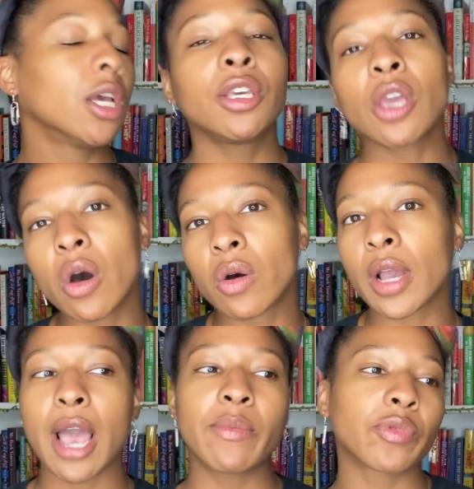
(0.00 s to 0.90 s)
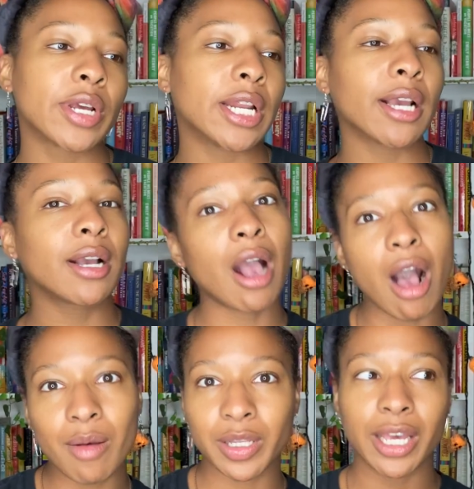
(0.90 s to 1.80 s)
Yolk, I'm reading
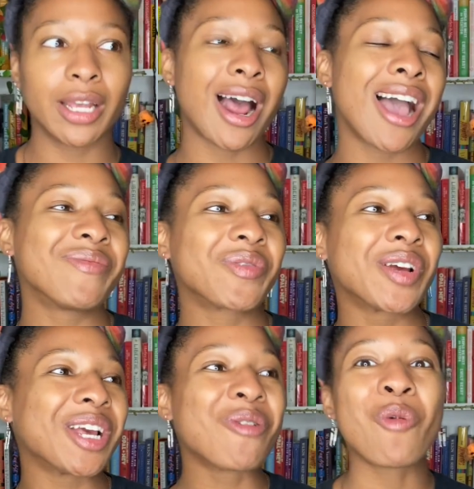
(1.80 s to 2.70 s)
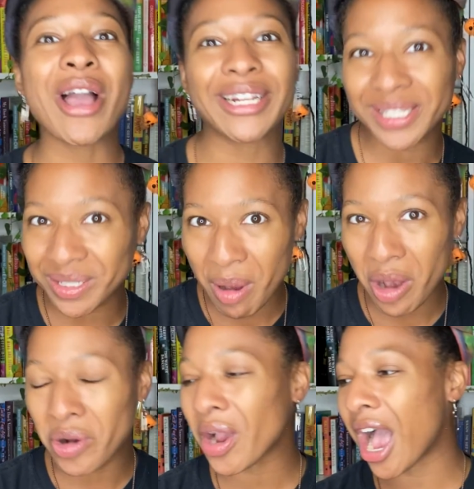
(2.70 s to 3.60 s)
Goblin, I'm reading White
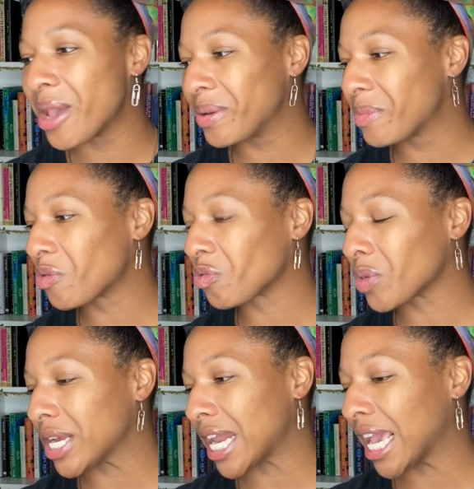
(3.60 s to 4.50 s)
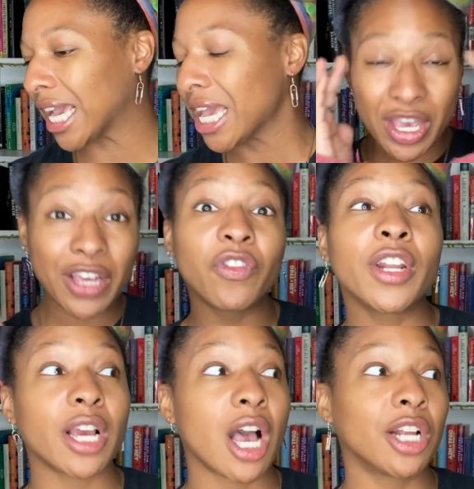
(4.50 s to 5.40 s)
Smoke, I am reading
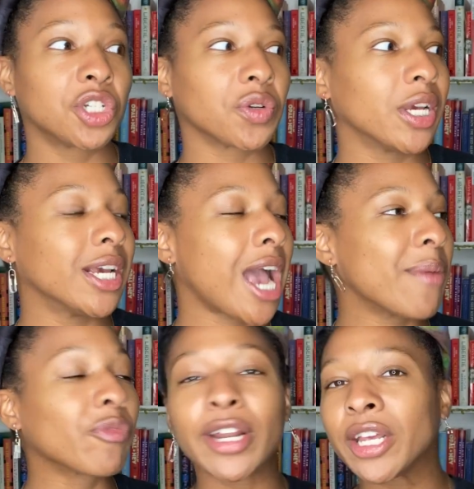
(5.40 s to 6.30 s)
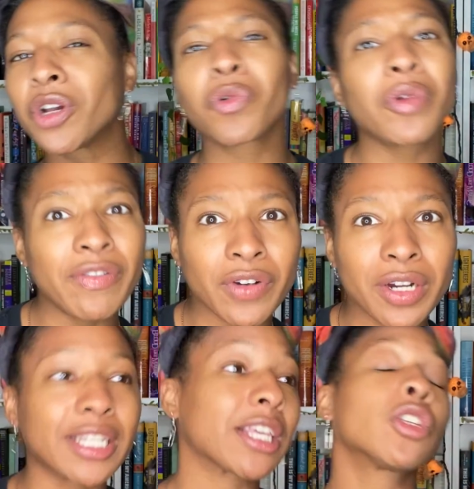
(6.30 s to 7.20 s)
Infinite Country, I'm reading
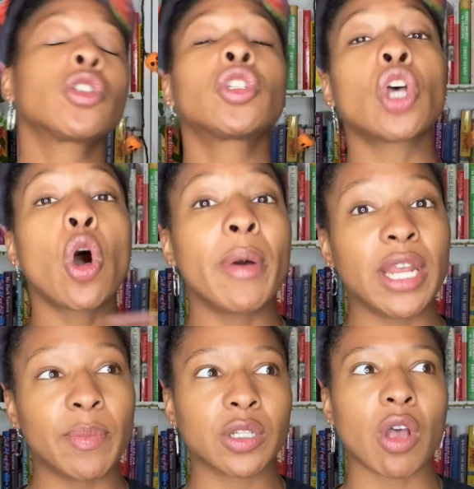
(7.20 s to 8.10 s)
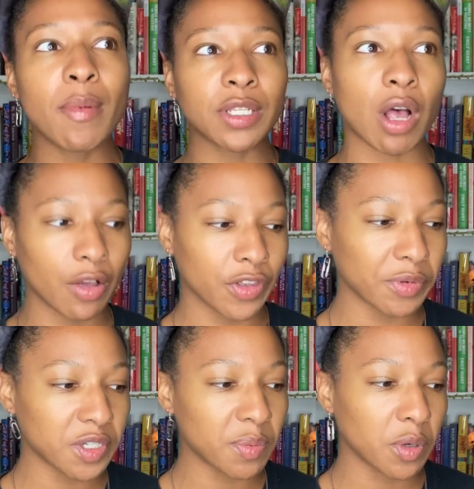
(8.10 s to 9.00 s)
Grievers, like so many books. Almost all of them
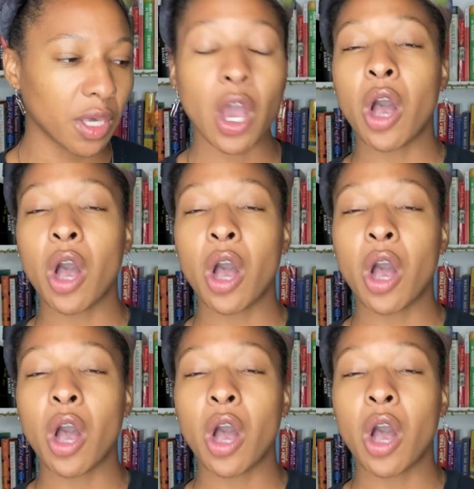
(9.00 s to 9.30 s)
are spooky.